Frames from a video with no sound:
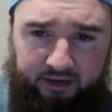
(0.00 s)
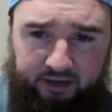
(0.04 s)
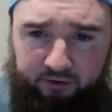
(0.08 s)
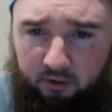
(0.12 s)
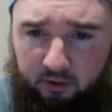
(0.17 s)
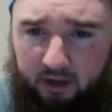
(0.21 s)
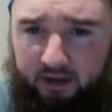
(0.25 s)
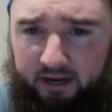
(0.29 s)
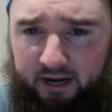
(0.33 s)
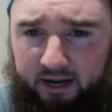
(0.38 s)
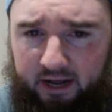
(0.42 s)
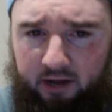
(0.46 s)

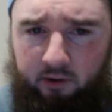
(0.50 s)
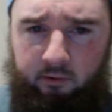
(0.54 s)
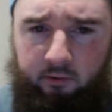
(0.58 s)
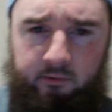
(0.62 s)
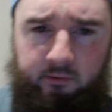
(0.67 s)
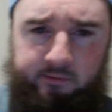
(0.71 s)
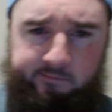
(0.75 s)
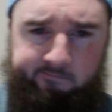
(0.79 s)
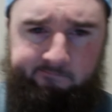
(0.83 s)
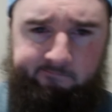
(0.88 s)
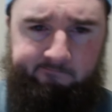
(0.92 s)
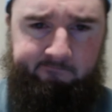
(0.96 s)
right now,
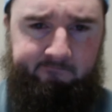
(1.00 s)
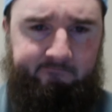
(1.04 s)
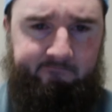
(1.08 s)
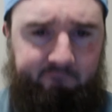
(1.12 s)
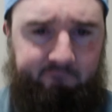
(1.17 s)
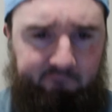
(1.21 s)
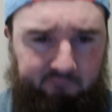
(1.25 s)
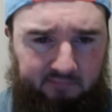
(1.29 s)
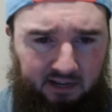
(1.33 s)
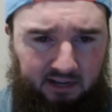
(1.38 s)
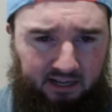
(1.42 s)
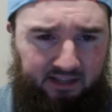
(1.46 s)

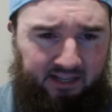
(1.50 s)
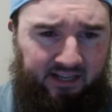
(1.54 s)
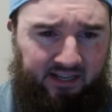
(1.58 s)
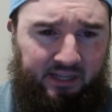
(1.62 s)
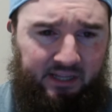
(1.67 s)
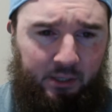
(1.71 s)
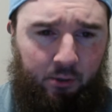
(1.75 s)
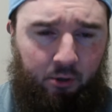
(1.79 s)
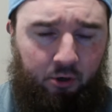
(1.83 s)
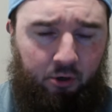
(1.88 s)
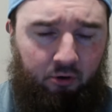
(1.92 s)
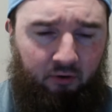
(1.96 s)
I think
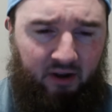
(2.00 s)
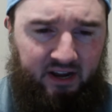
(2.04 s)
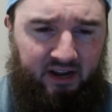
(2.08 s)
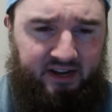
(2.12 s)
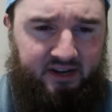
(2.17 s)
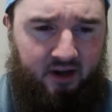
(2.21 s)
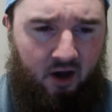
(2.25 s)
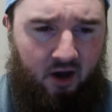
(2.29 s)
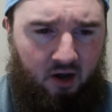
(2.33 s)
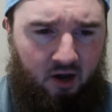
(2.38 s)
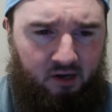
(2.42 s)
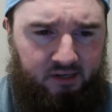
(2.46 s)
they're a great
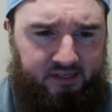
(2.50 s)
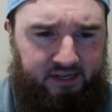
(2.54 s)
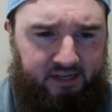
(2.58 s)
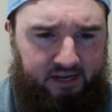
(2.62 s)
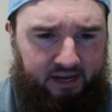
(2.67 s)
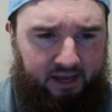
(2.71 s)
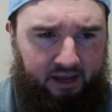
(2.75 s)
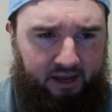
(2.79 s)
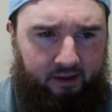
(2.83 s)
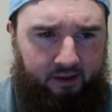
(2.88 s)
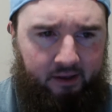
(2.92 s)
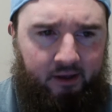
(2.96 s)
dog
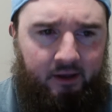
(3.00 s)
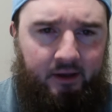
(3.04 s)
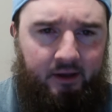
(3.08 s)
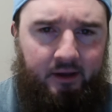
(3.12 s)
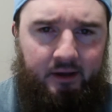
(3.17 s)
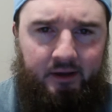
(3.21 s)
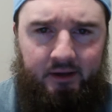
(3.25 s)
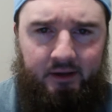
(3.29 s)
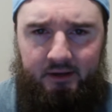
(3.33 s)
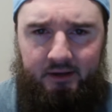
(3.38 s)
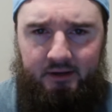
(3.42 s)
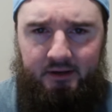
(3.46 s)
today.
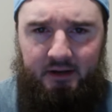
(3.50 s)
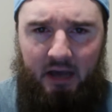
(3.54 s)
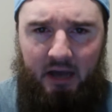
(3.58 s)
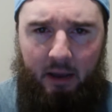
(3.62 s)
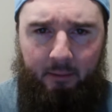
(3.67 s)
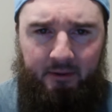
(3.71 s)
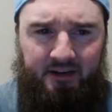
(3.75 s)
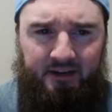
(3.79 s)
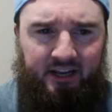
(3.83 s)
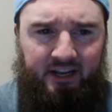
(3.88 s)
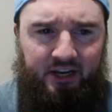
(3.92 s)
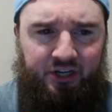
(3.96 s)
I'm
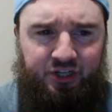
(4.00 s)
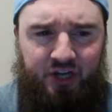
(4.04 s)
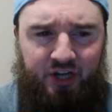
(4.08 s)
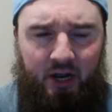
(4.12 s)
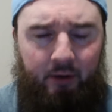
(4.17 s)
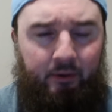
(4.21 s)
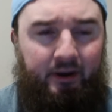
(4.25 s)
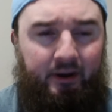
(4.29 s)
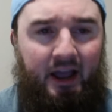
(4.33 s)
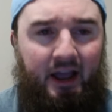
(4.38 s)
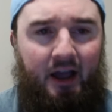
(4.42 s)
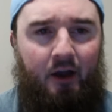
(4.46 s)
going to take a shot
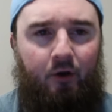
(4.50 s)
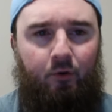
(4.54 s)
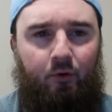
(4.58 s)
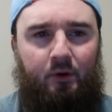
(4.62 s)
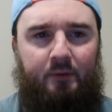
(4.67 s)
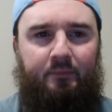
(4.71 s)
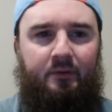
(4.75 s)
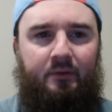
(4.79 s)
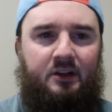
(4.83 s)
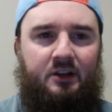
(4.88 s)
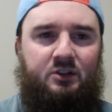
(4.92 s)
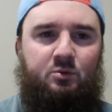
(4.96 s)
with Calgary
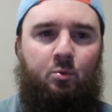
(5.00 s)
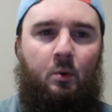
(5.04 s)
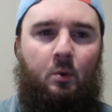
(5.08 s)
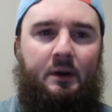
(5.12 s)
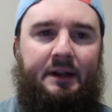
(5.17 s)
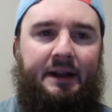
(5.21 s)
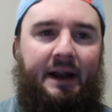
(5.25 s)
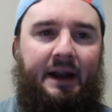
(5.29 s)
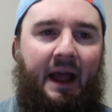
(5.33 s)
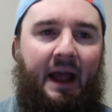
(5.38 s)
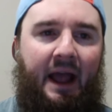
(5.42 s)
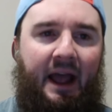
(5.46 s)

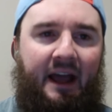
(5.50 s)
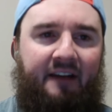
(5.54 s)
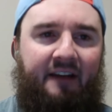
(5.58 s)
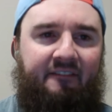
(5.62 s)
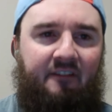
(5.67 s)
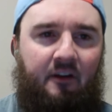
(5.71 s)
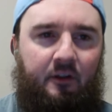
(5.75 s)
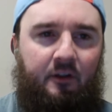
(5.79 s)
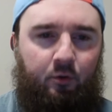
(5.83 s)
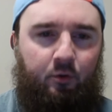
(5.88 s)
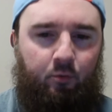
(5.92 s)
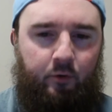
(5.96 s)
+1.5
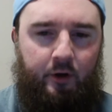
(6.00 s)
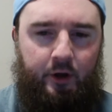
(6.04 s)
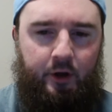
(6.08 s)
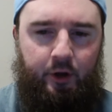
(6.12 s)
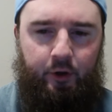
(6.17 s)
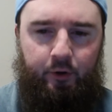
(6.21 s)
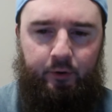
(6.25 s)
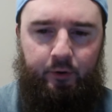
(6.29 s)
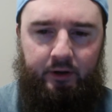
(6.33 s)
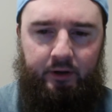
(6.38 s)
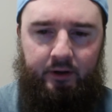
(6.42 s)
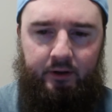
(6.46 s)
on the
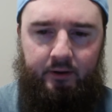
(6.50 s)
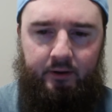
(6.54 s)
road.